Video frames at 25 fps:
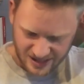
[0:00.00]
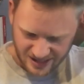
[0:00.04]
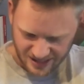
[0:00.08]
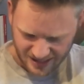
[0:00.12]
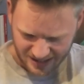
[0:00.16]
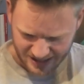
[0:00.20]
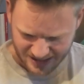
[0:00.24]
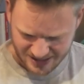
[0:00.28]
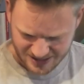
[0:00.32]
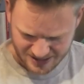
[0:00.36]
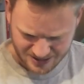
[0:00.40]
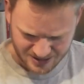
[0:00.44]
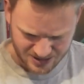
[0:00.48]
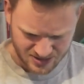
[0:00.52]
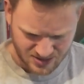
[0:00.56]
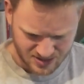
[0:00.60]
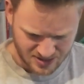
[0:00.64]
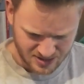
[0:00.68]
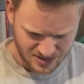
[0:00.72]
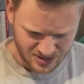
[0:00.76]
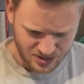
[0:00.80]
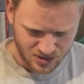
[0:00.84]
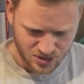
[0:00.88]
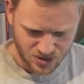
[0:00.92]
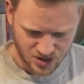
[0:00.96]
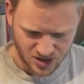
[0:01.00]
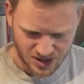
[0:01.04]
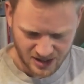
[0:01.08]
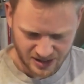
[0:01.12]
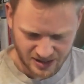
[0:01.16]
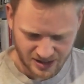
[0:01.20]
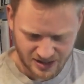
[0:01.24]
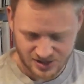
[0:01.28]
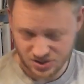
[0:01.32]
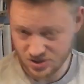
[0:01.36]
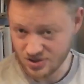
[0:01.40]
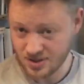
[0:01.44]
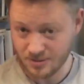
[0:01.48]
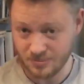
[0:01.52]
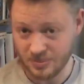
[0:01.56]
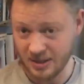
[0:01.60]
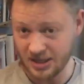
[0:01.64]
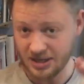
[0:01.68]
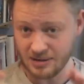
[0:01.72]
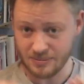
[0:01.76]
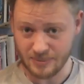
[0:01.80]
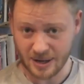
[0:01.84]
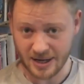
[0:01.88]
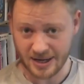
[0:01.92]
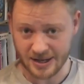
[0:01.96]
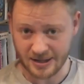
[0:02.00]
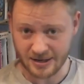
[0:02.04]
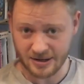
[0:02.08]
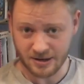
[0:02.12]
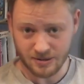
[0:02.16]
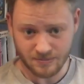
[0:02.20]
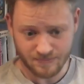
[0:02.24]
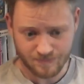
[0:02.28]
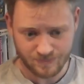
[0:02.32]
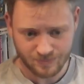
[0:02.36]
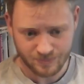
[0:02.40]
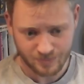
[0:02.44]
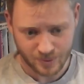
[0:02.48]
and usually I just completely make it up,